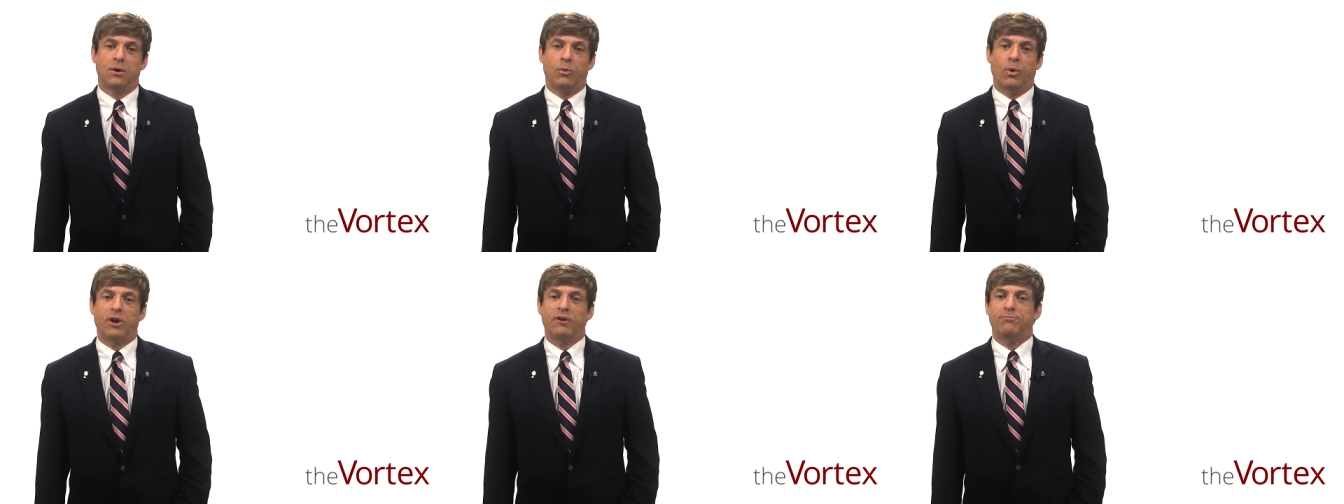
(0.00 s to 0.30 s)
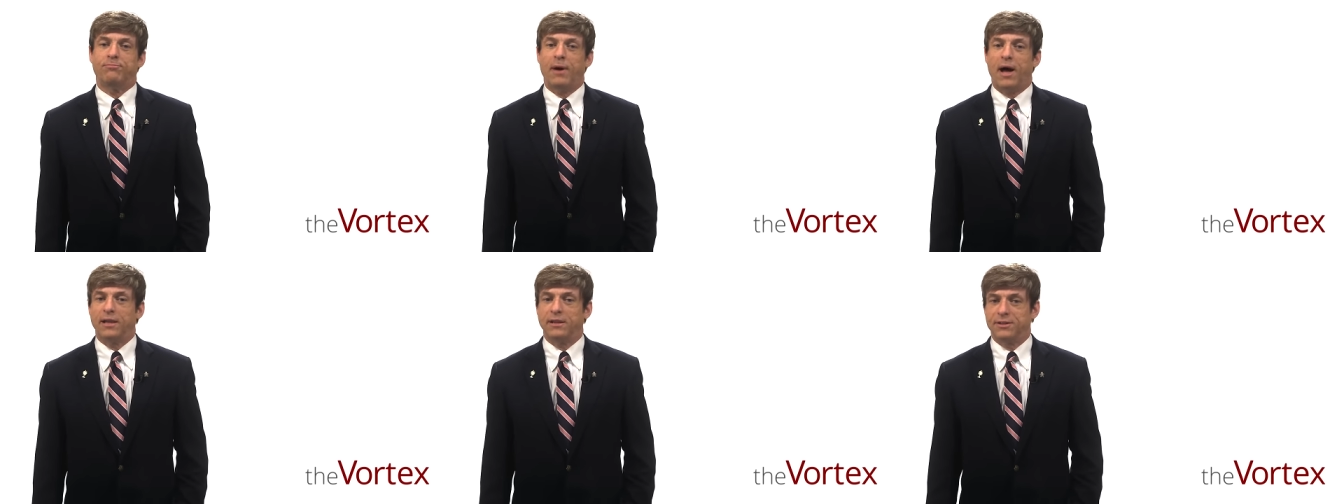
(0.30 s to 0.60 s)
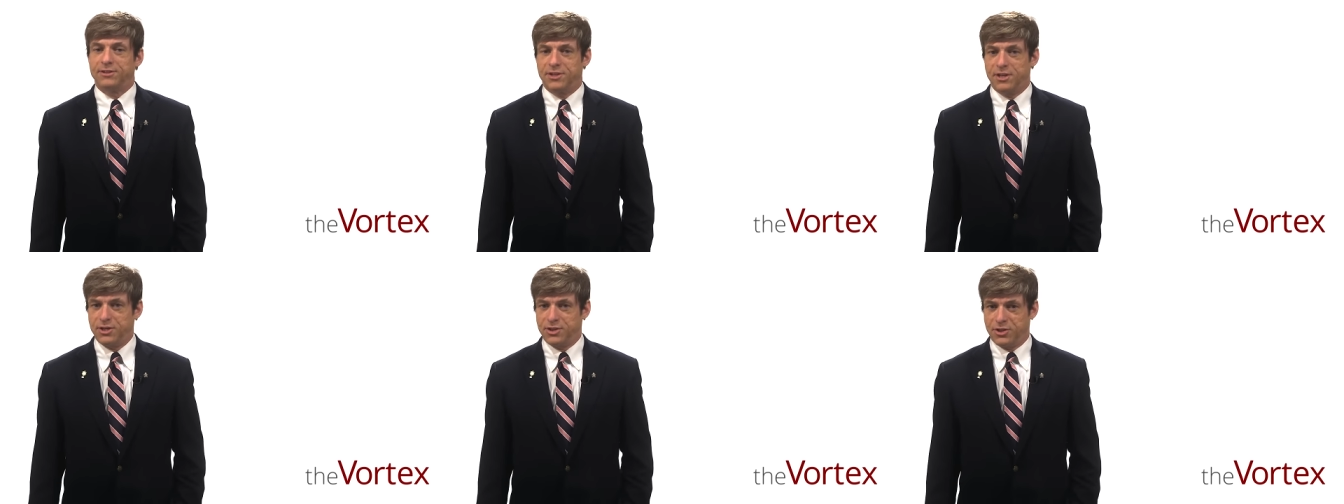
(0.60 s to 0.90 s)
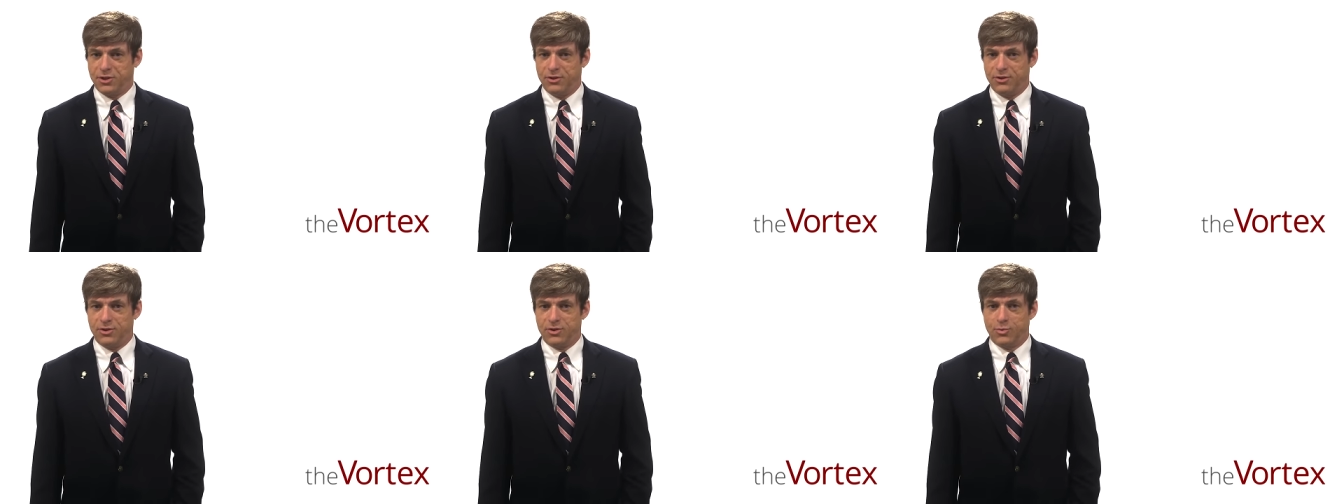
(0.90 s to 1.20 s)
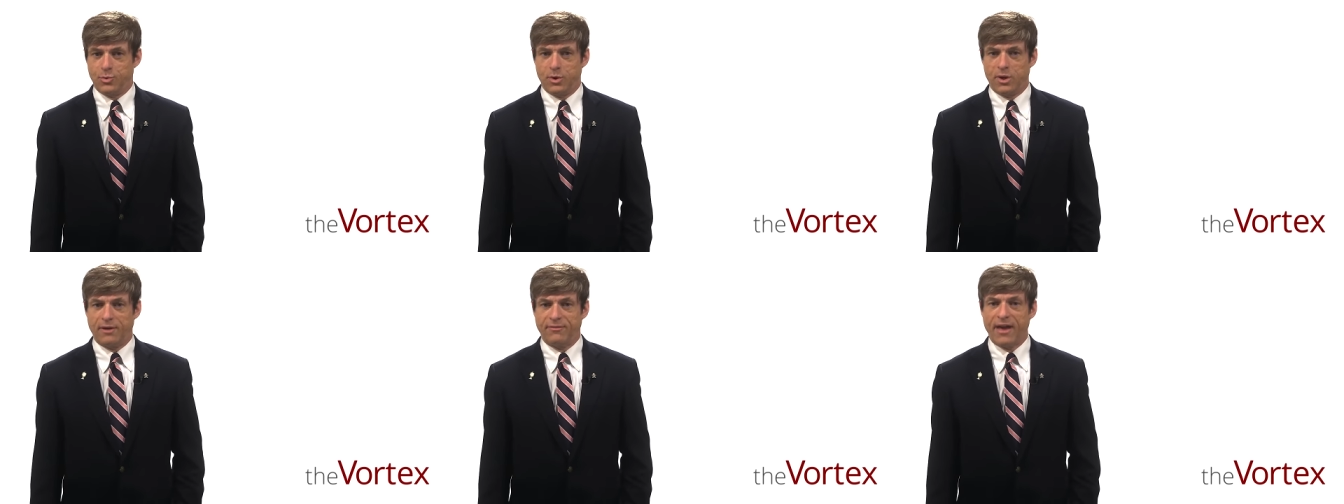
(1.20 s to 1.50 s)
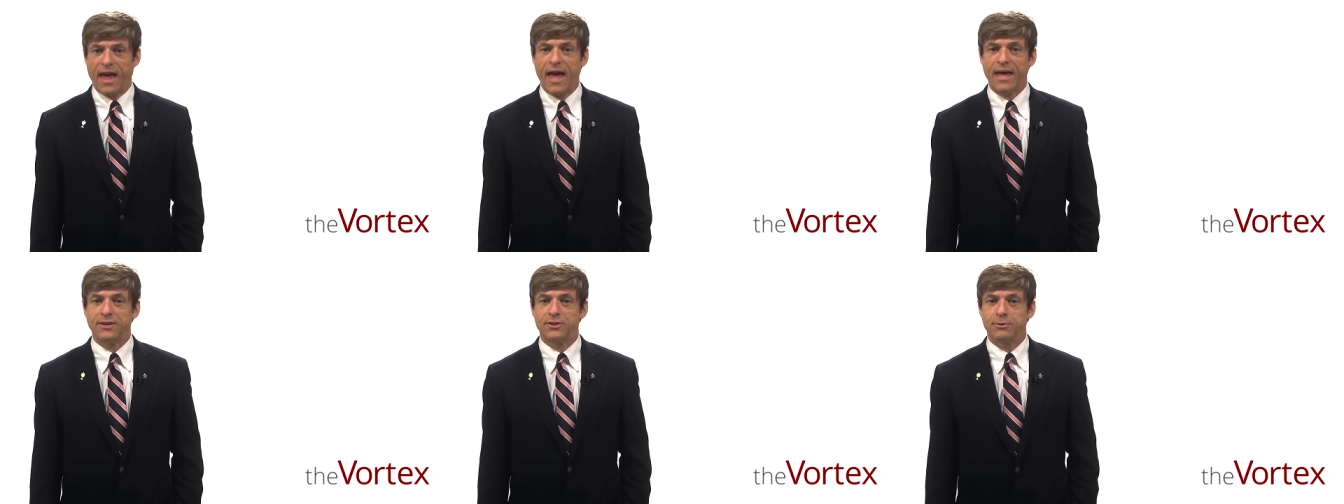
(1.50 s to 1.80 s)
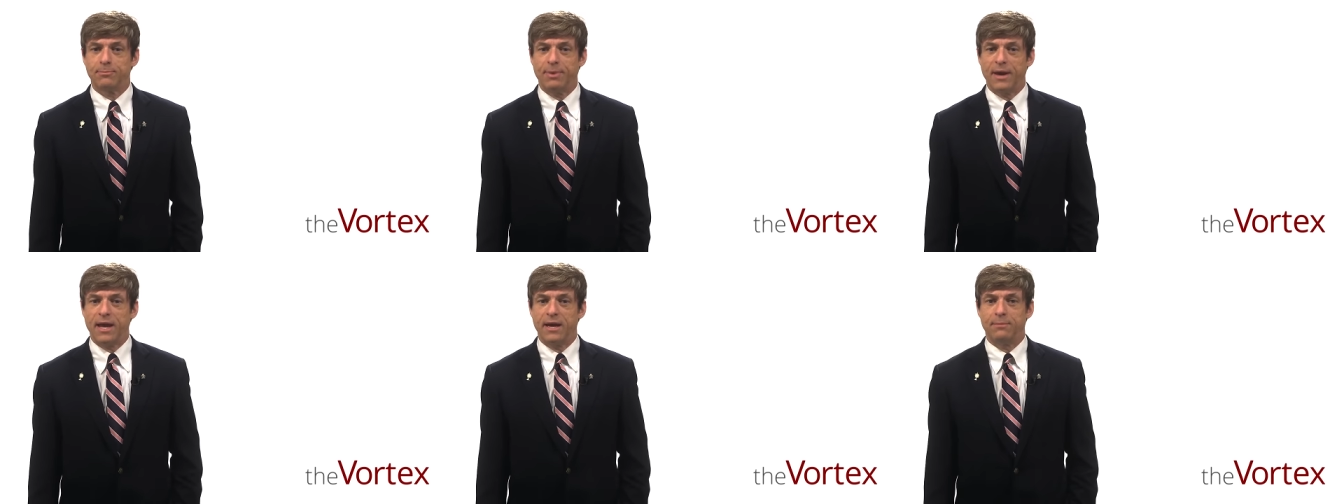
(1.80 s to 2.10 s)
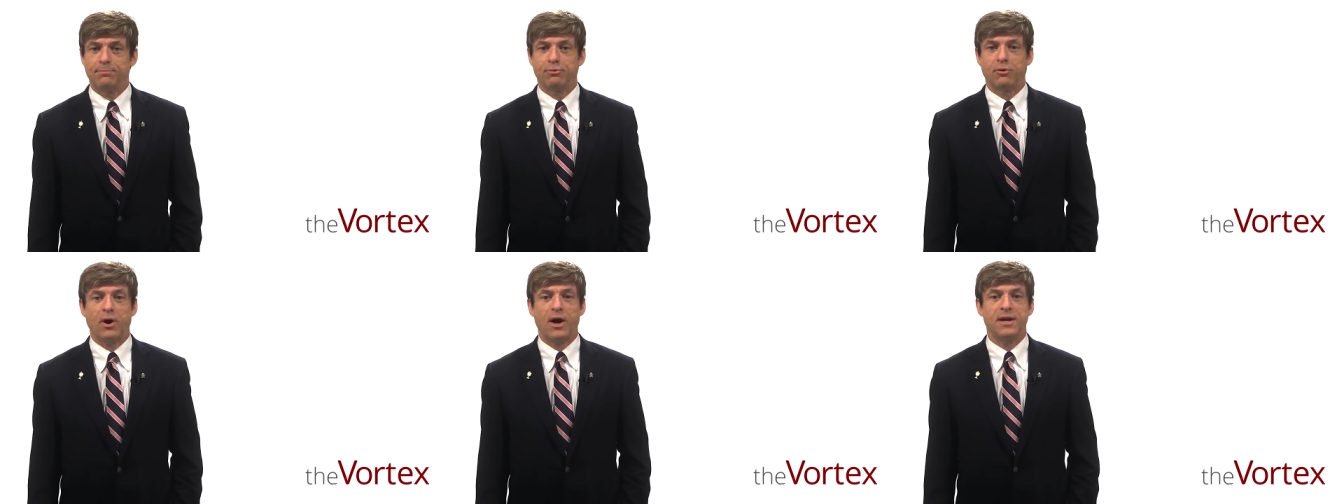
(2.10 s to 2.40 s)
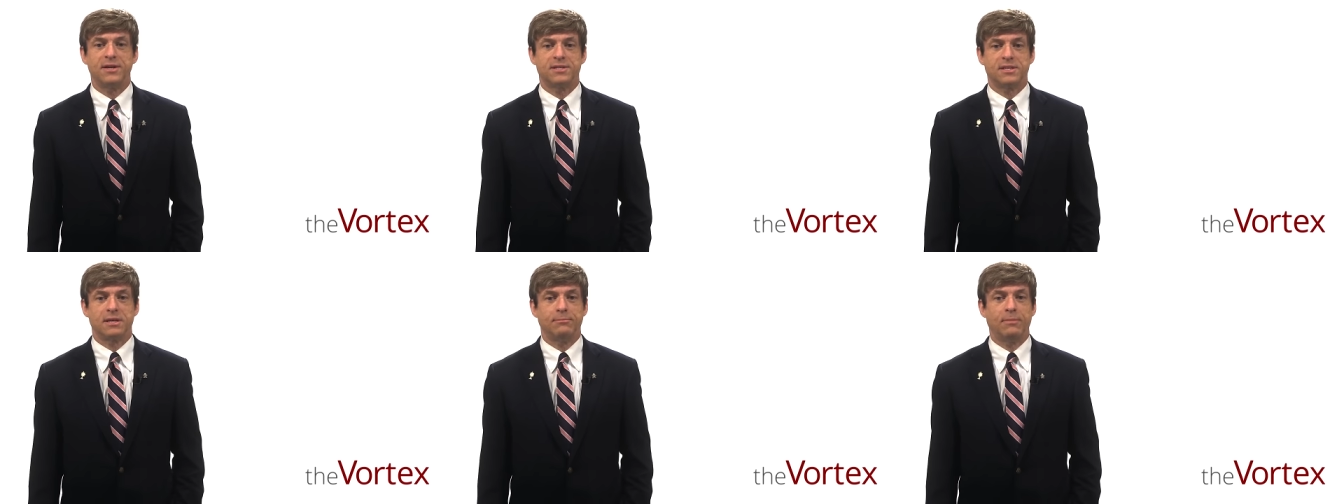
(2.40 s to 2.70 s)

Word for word: What if politicians would have had to pay a price